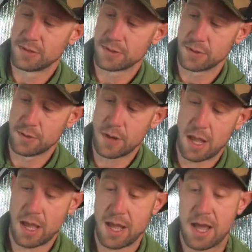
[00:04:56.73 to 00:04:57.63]
So
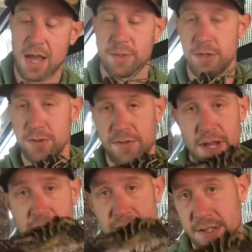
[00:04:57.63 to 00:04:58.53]
I'm a huge
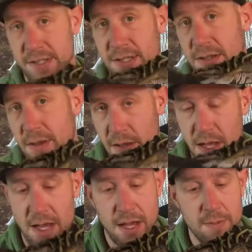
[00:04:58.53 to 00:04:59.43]
fan of this.
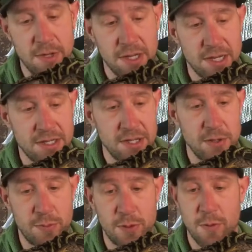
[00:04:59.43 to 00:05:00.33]
I am going to
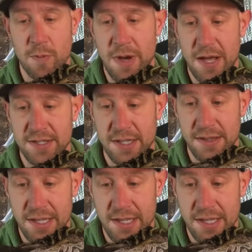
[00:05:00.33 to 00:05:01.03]
continue to put more miles on